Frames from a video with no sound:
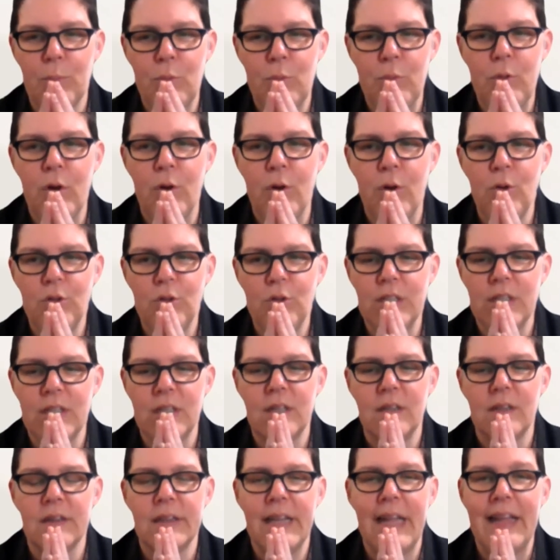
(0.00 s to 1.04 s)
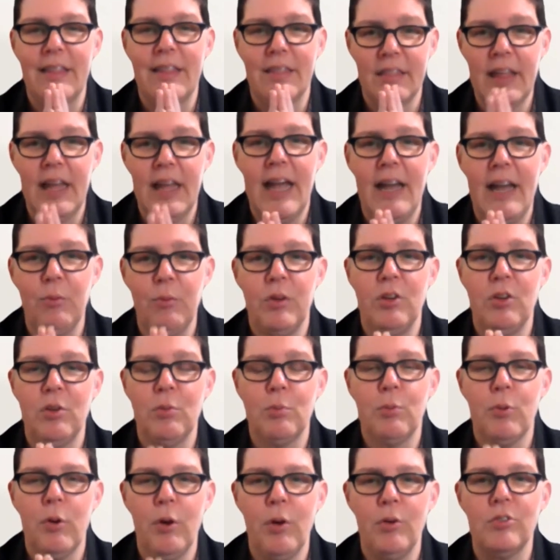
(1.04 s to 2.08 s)
approach it like that, when
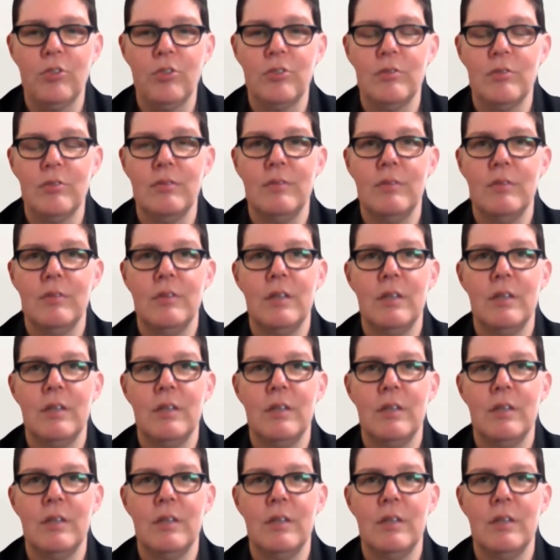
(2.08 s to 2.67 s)
you approach